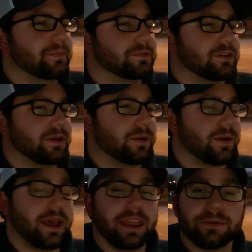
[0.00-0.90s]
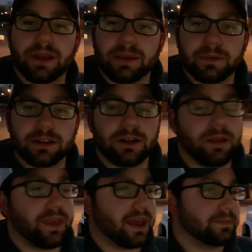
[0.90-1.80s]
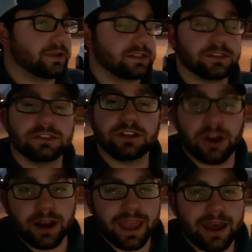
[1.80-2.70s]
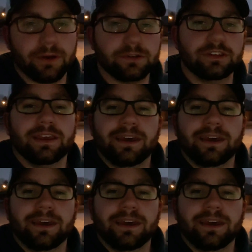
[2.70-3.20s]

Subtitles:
So I could recommend all that, but to start out,